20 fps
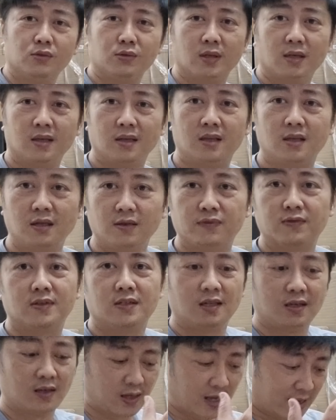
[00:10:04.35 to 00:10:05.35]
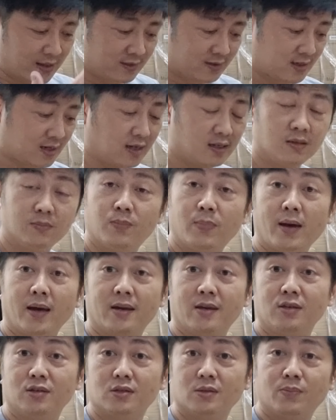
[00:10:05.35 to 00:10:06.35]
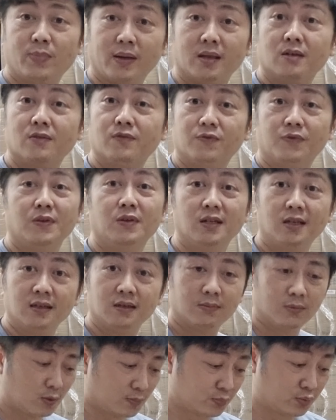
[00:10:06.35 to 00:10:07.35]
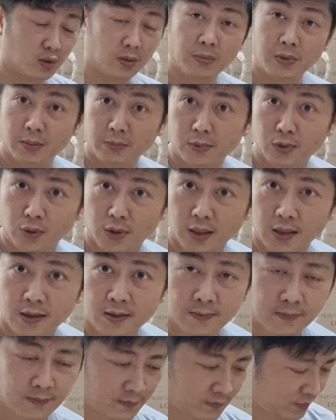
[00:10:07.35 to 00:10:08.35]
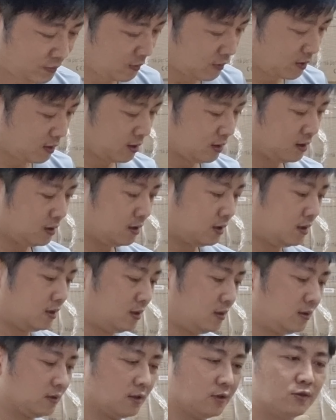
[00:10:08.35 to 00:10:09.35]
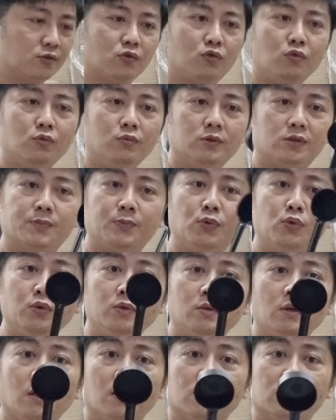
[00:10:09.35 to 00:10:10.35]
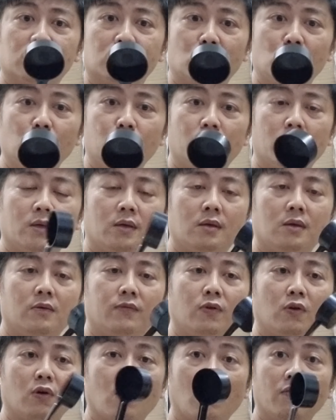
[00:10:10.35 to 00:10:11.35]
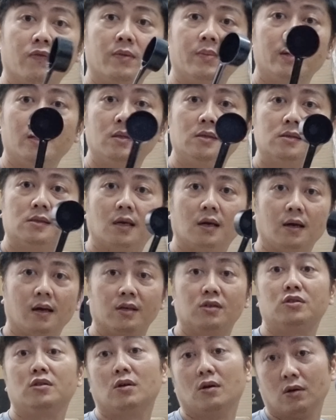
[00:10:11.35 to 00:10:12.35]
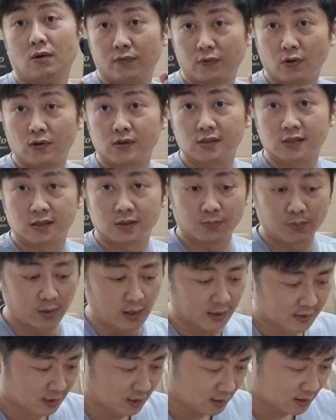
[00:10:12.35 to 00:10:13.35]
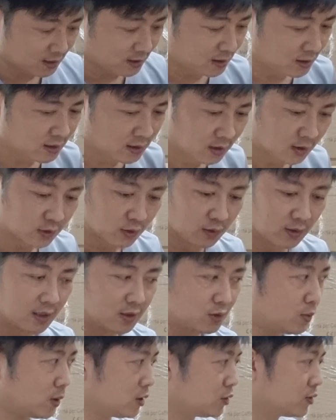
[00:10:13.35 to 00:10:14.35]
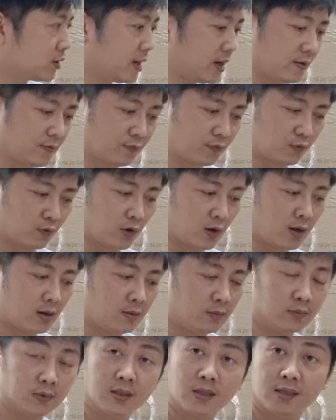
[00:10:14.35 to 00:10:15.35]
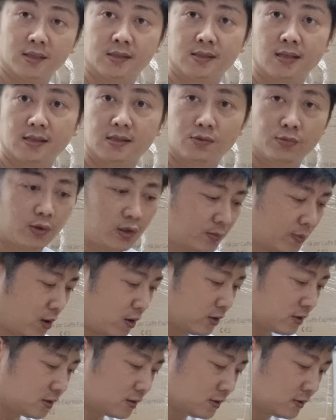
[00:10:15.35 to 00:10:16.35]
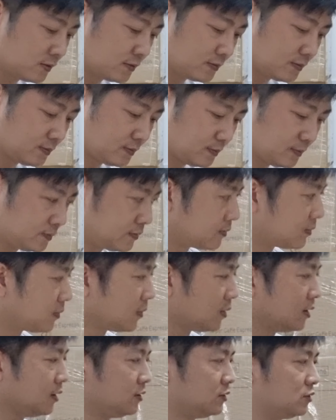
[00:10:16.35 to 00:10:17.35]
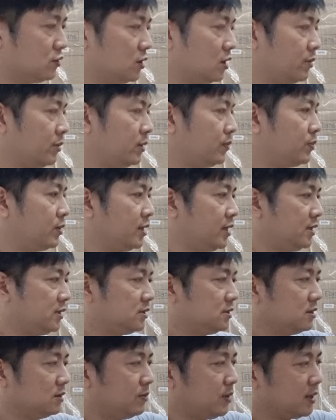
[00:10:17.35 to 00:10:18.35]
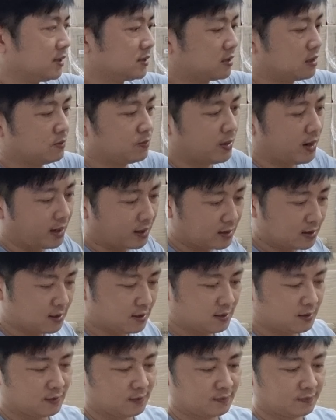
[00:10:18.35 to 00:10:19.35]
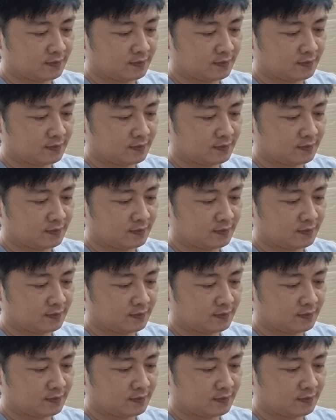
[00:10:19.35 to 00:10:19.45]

so that it gives the entire package a better feeling, more premium looking. Uh, the scoop spoon, uh, scoop for coffee beans, uh, actually of course it's in plastic. So that's what you get from the accessory box. So let me place the basket back.